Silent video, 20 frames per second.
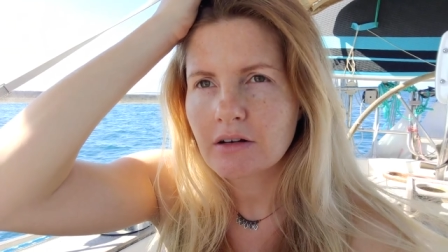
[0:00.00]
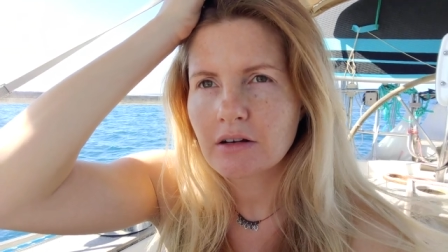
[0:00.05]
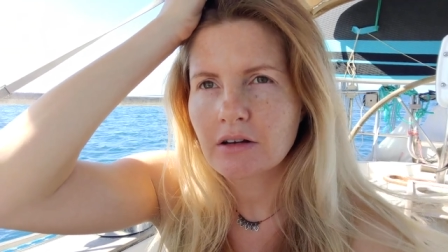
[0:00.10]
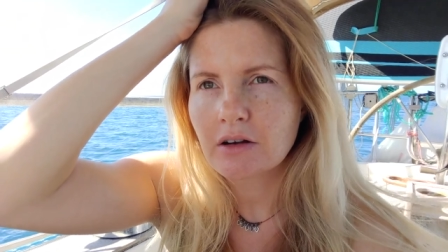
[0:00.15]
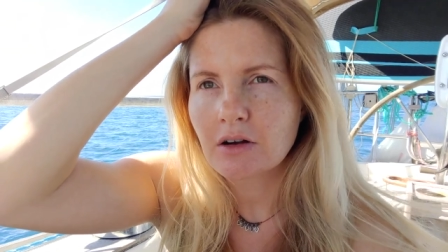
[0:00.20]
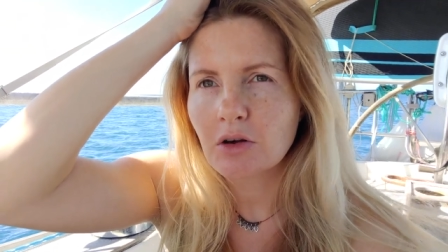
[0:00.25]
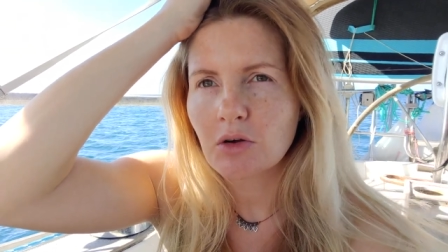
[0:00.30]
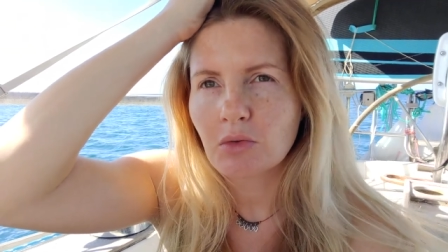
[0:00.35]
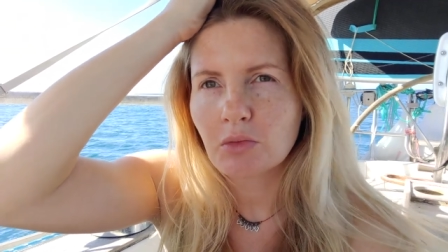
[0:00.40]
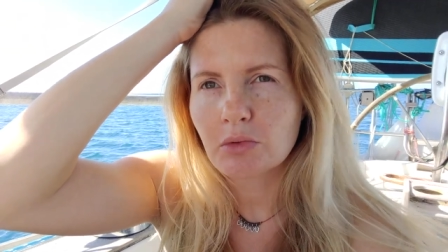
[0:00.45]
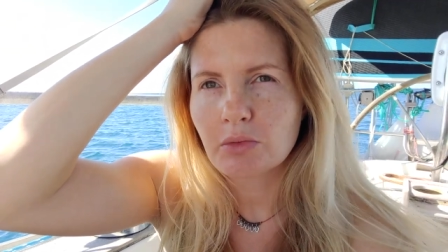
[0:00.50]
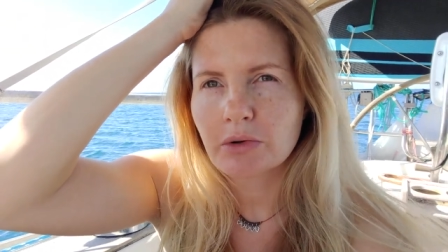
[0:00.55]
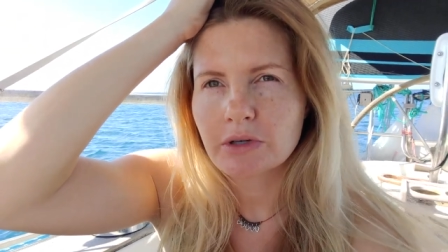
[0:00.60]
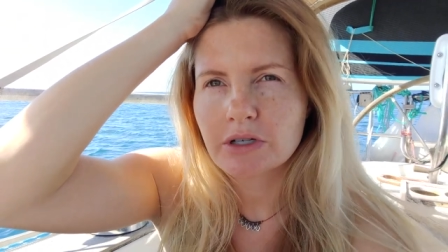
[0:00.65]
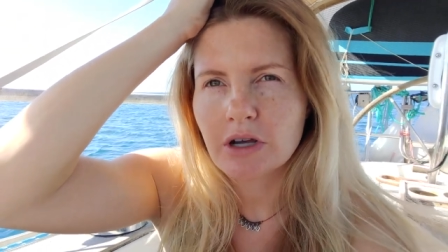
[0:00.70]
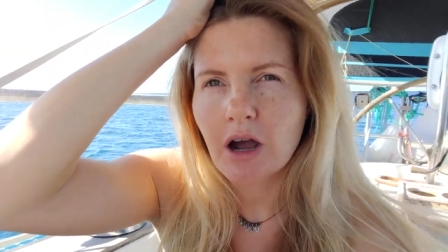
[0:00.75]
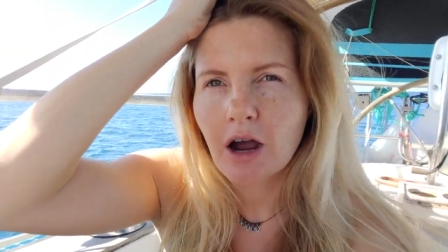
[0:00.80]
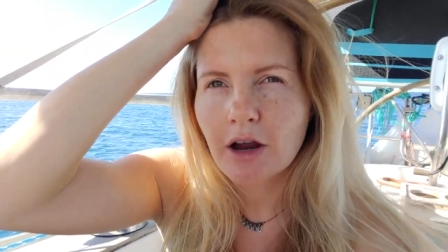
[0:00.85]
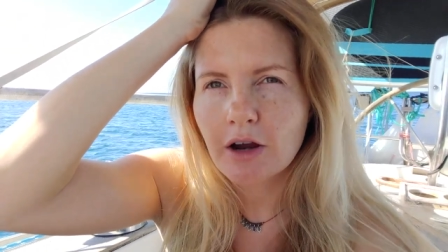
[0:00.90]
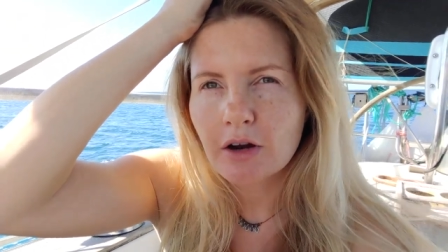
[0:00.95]
you know, we were
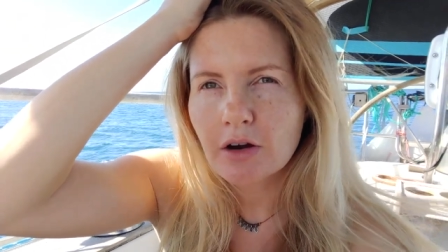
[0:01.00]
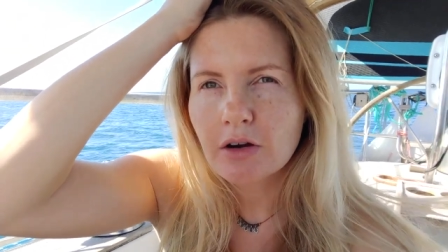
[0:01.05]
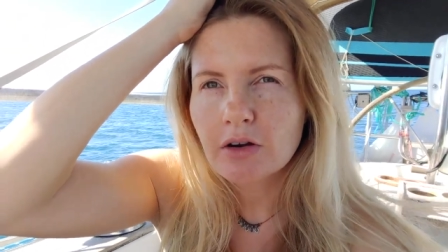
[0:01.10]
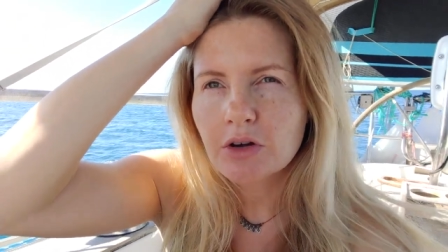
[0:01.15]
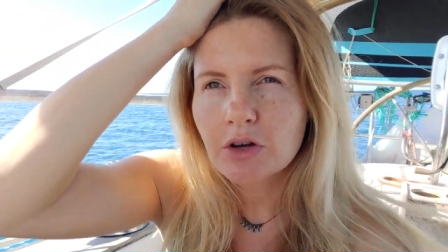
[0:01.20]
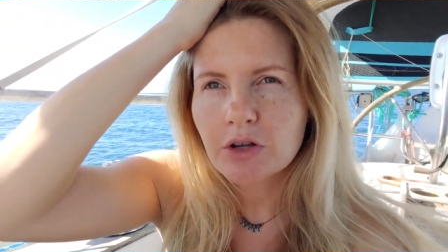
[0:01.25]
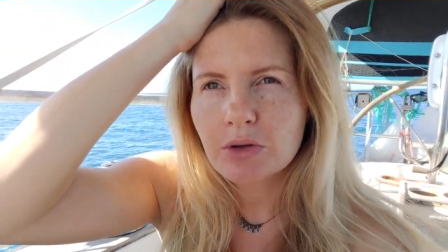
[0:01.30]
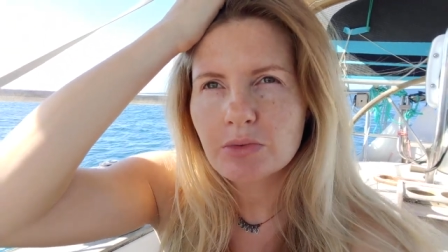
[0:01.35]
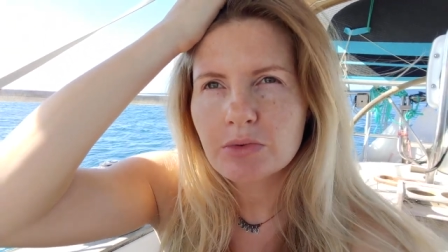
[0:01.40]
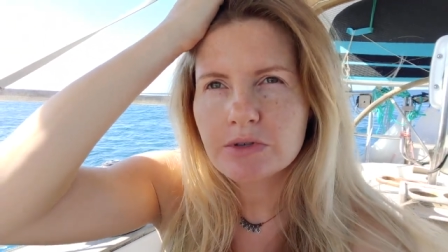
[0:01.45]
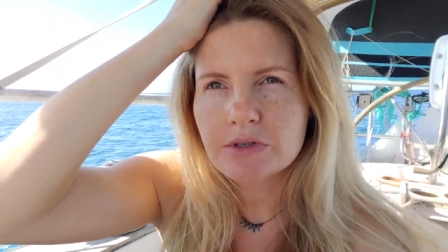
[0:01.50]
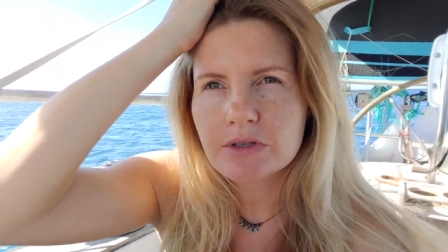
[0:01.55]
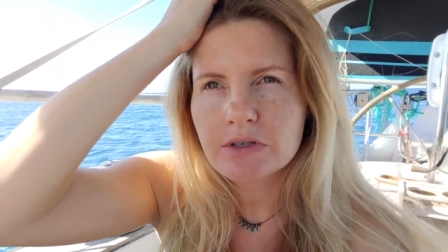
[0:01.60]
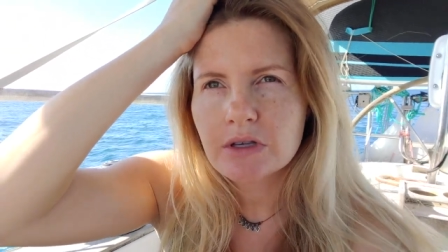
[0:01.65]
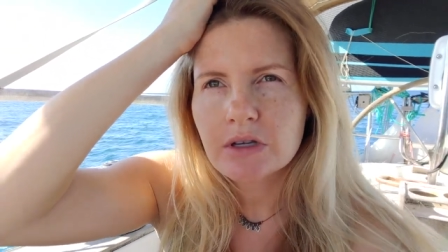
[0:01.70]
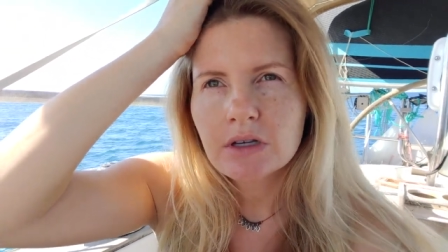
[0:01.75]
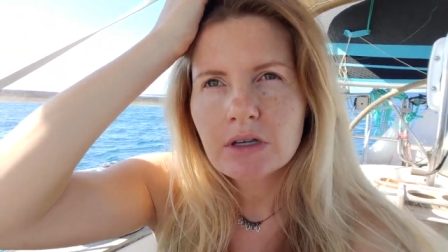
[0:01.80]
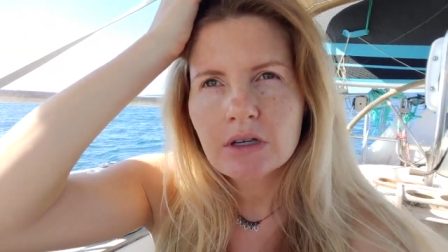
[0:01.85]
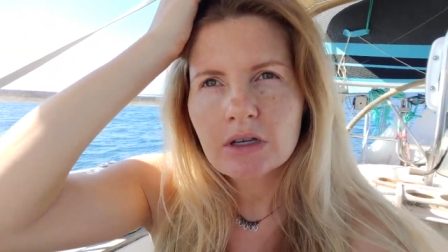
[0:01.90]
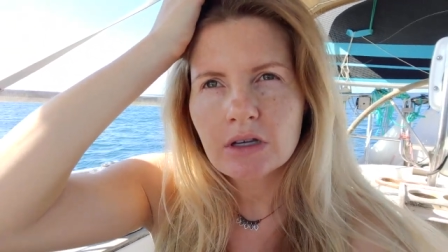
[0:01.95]
tired,
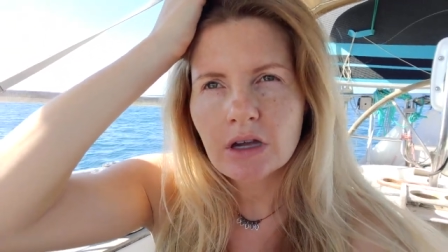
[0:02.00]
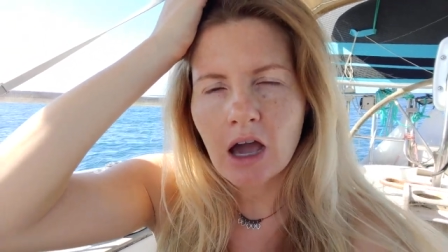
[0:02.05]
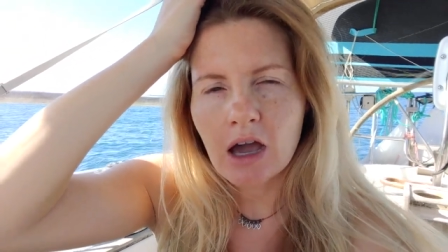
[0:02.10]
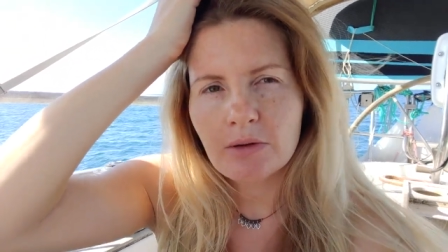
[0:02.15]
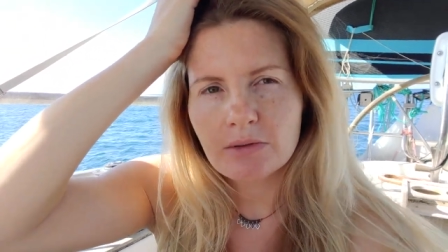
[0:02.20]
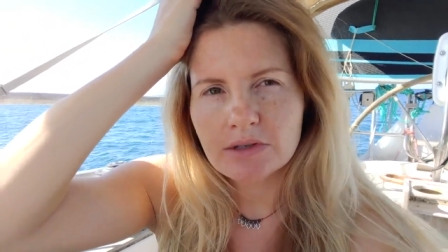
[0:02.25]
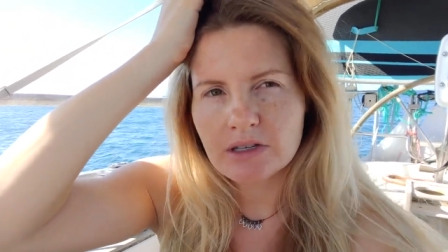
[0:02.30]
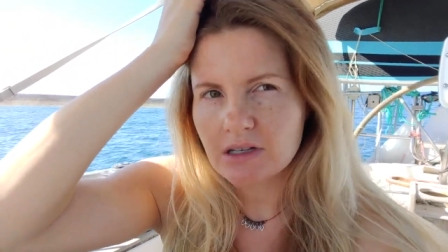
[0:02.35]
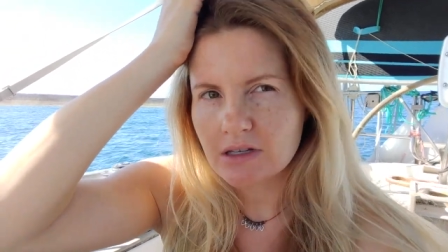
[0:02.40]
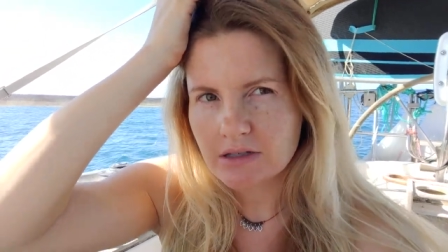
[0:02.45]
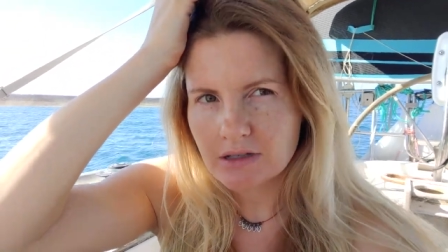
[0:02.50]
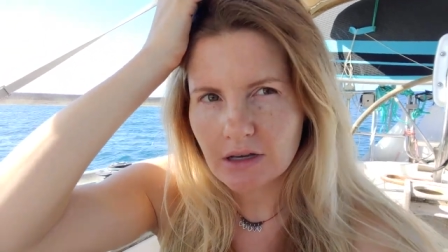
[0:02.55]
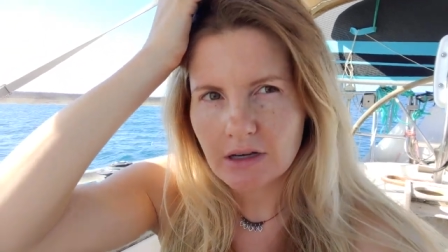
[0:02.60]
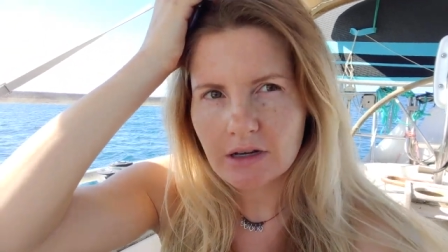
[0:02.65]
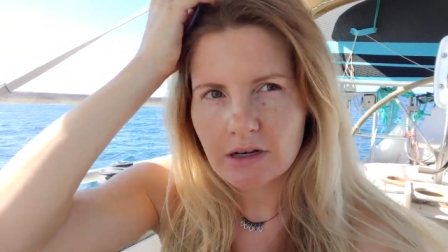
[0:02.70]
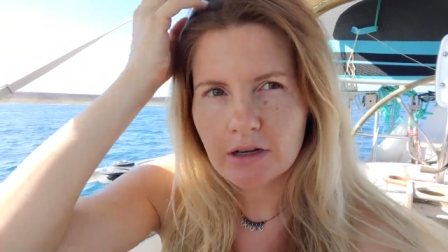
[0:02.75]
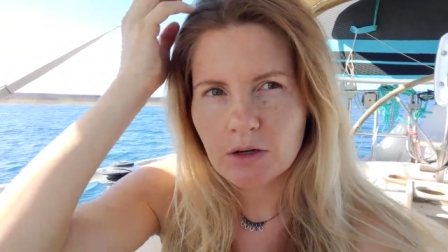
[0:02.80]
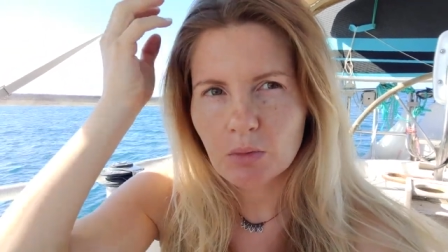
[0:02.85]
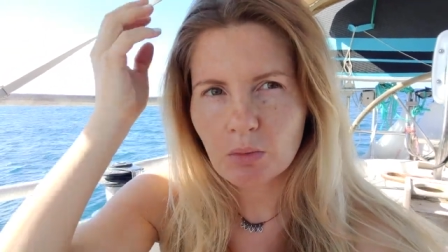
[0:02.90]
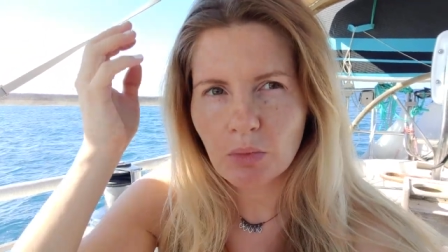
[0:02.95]
I was
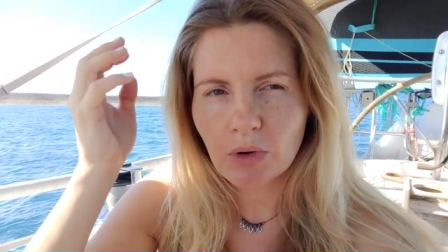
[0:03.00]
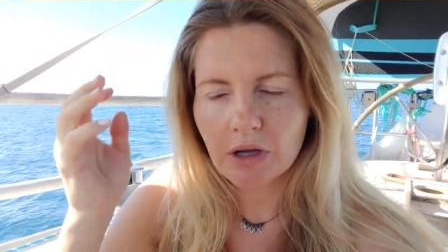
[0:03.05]
excited,